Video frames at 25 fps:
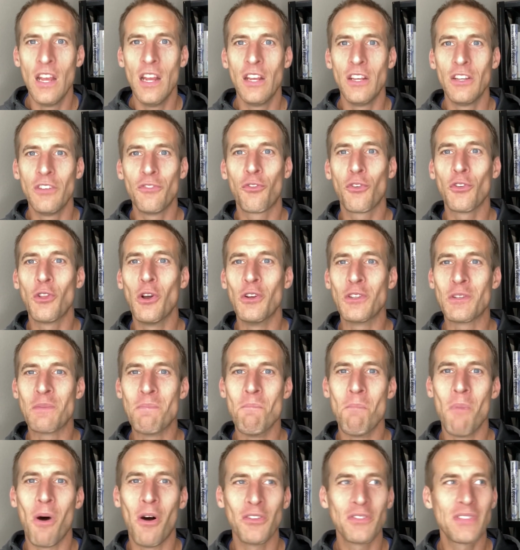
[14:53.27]
for those
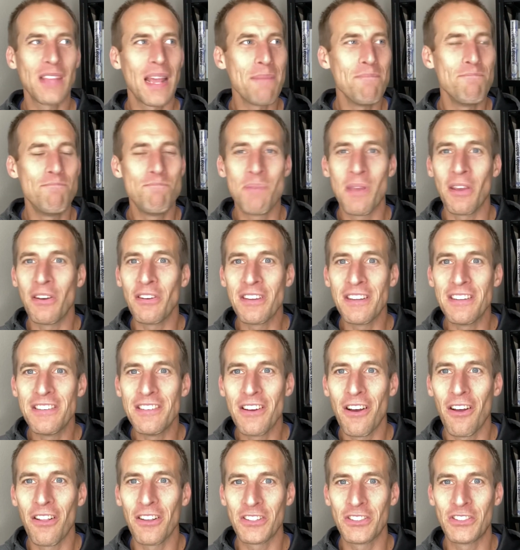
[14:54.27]
multi billion
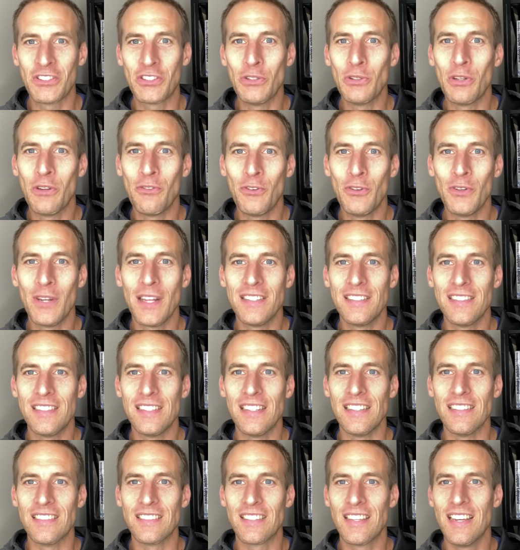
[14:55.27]
dollar pseudo-food
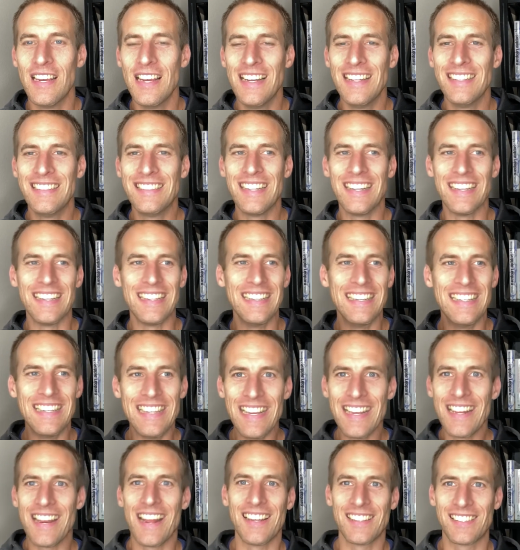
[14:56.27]
entities to
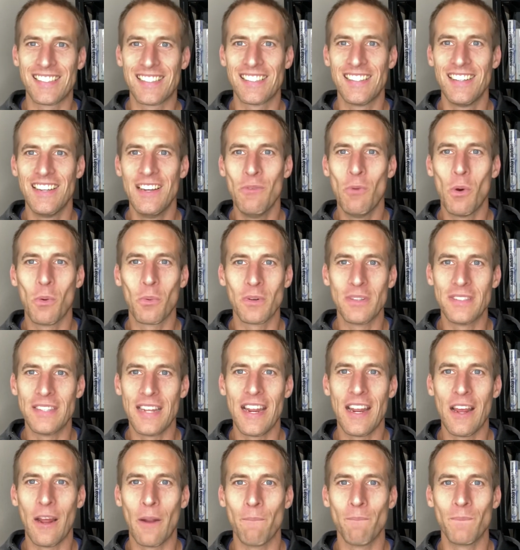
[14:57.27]
get us when we're
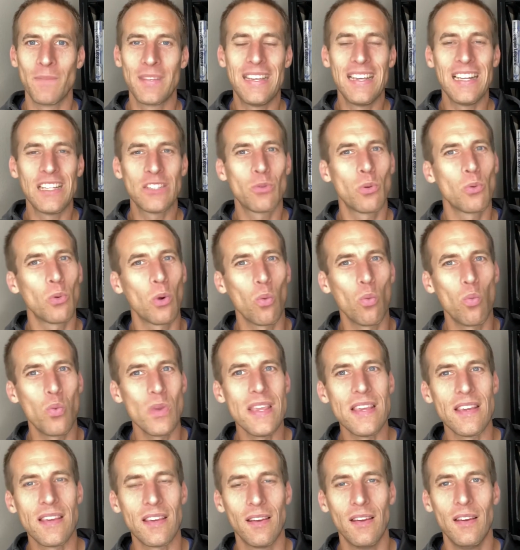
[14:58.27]
down, get us when we're
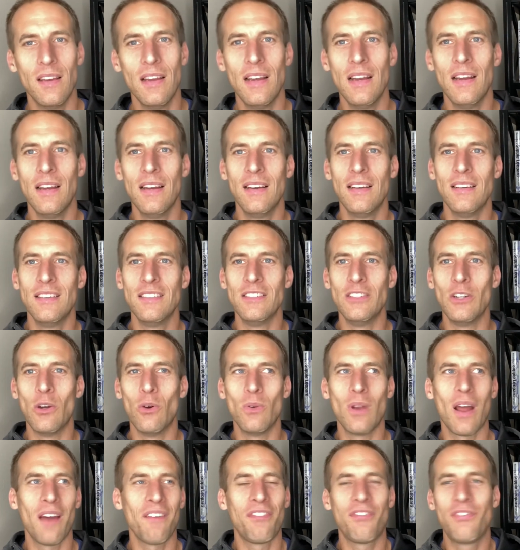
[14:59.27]
weak. You know, we're
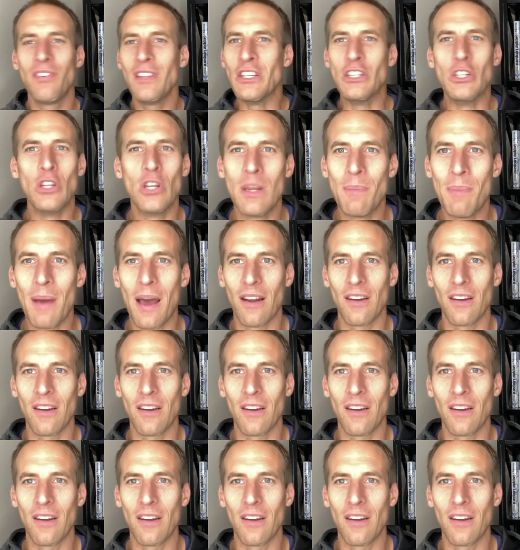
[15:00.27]
not feeling good about